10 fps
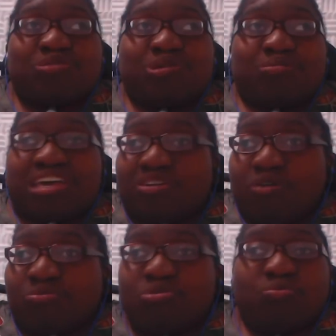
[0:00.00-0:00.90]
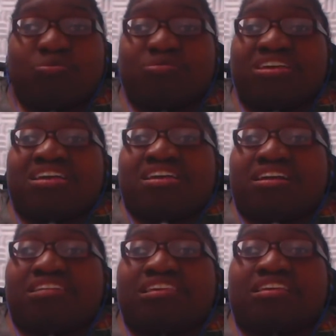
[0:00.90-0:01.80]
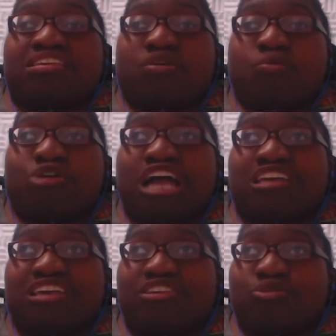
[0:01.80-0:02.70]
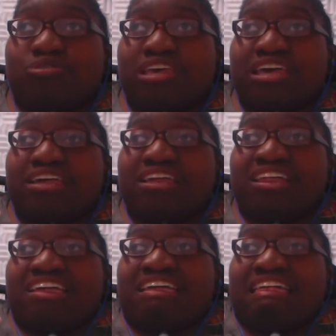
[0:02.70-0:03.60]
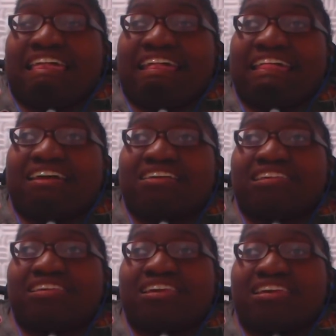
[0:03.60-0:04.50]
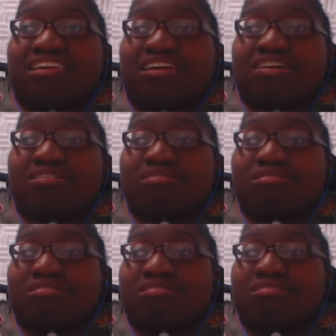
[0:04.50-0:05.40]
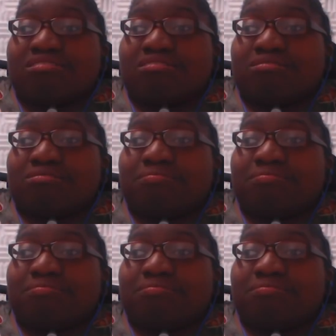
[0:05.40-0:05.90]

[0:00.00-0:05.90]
me back in my room. And they said, yeah, we're not going to do that. And I said, um,